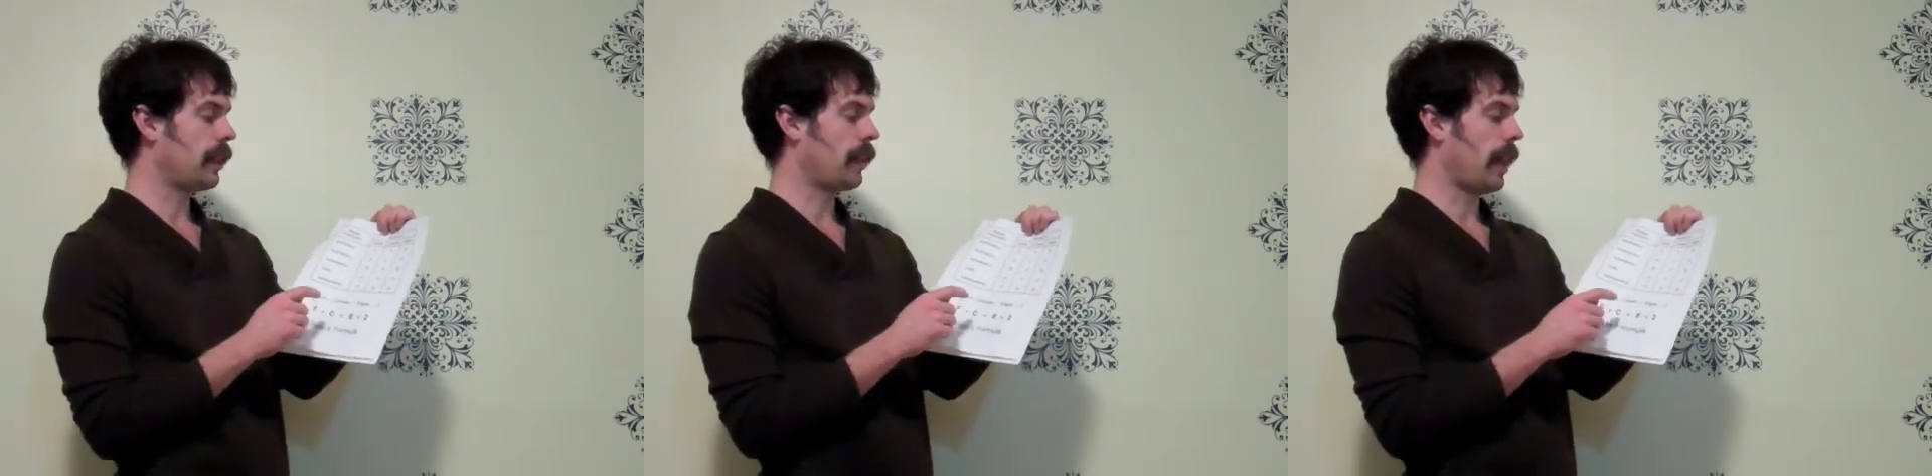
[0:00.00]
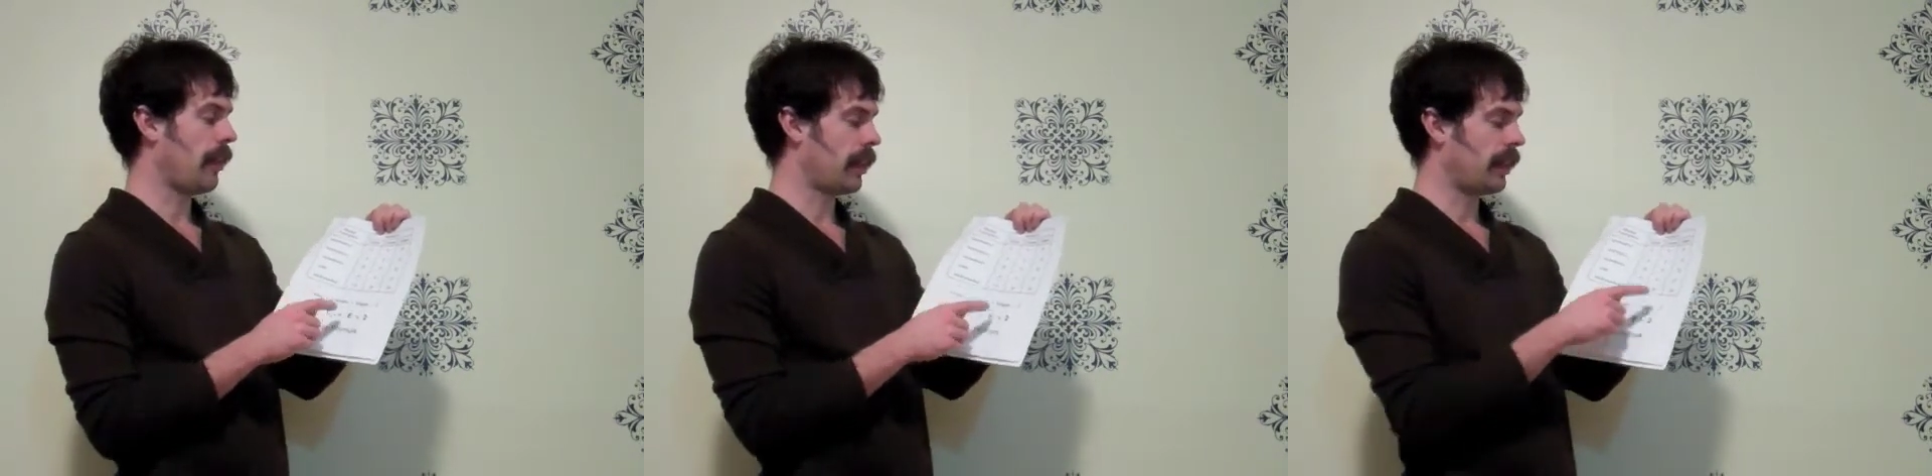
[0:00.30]

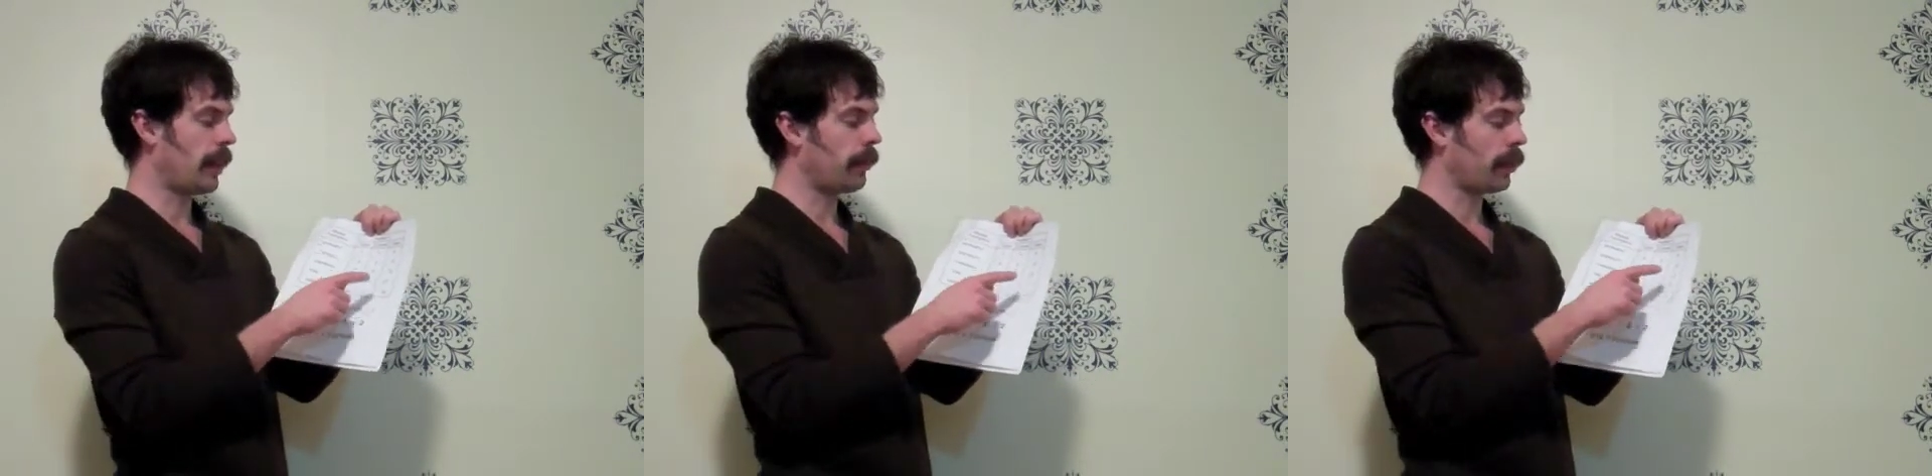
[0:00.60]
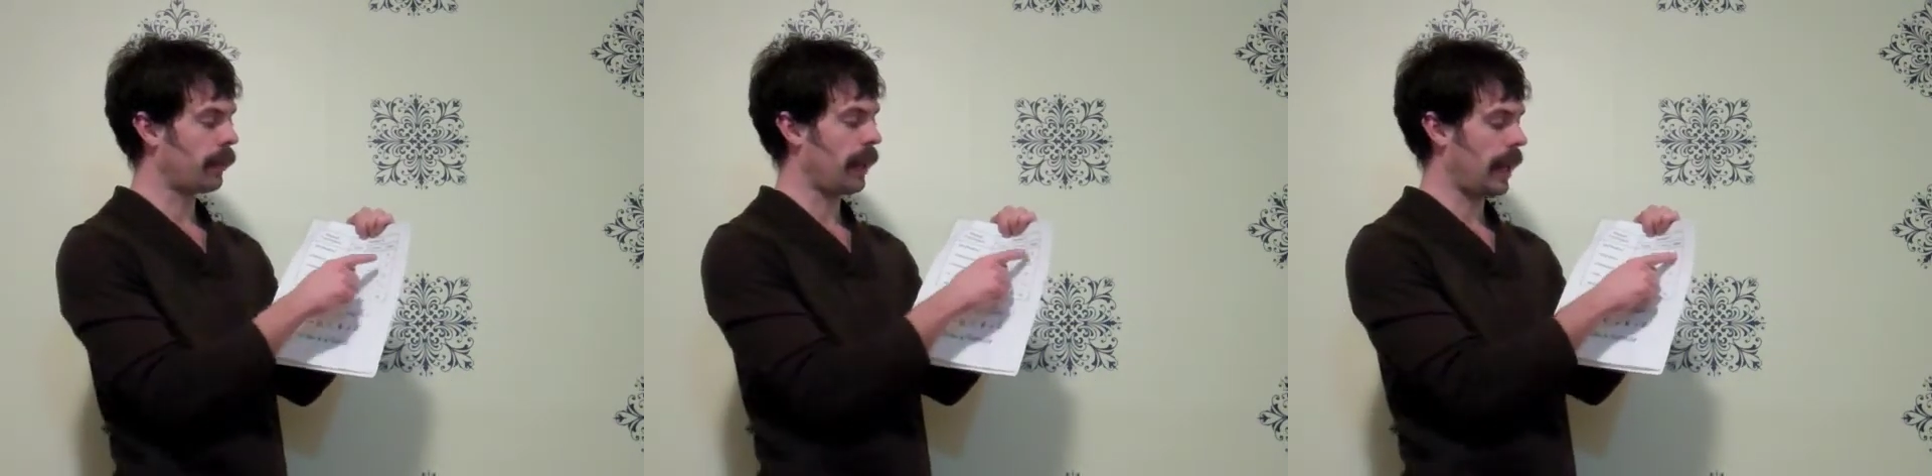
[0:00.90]
that the number
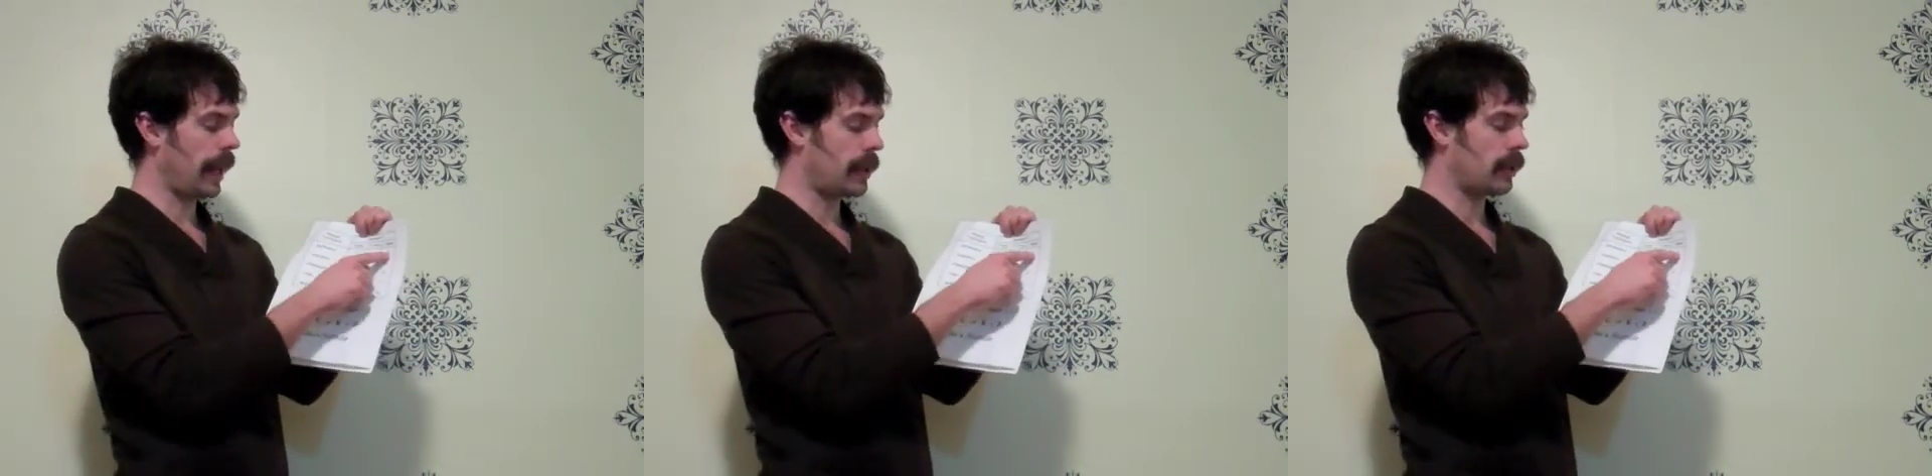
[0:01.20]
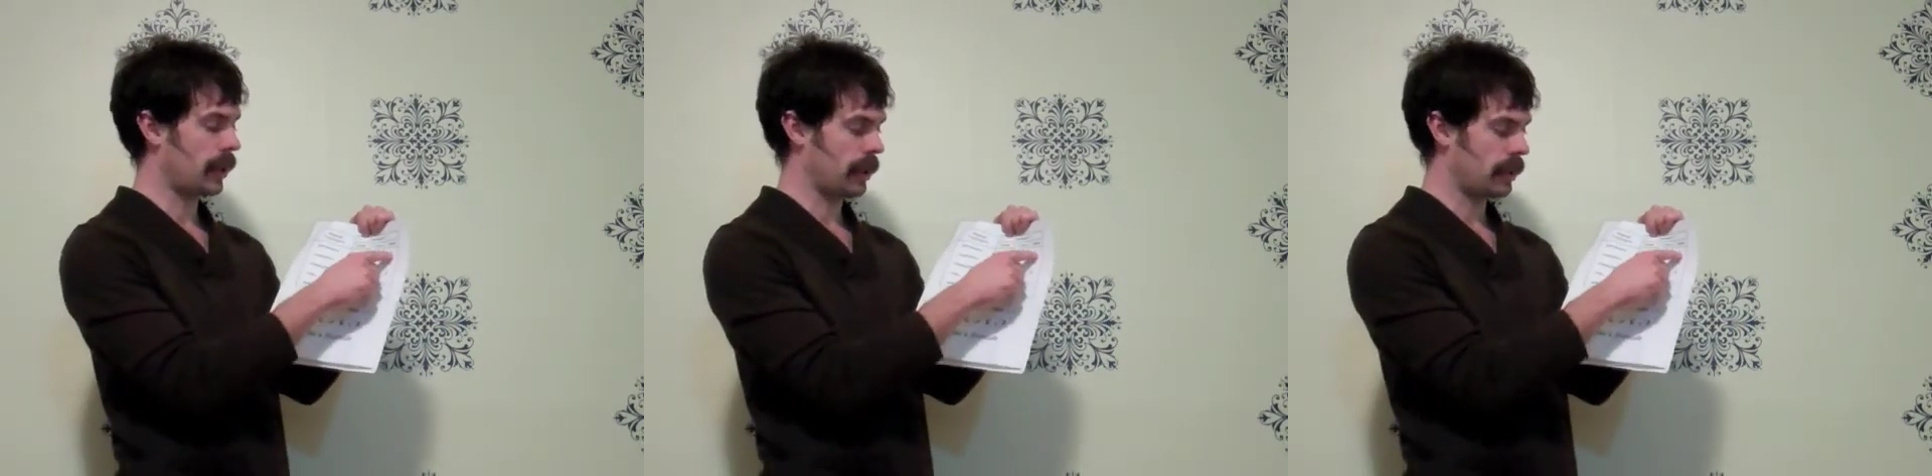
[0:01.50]
of
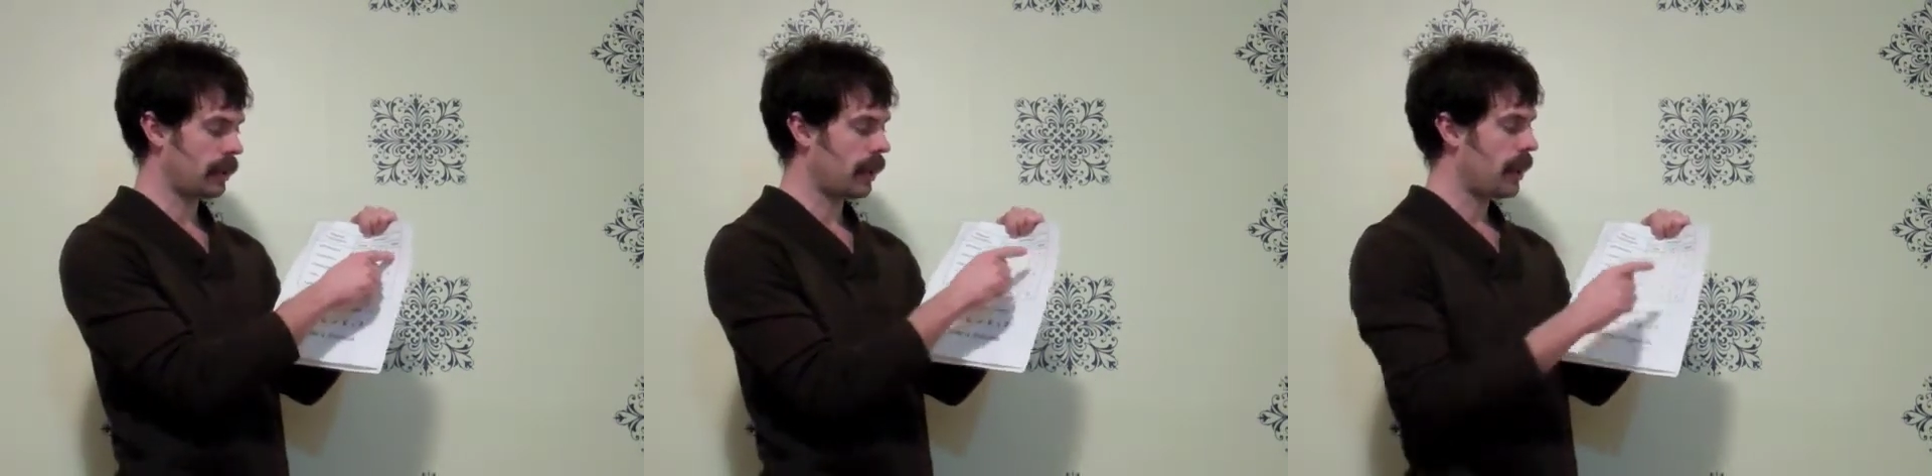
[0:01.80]
edges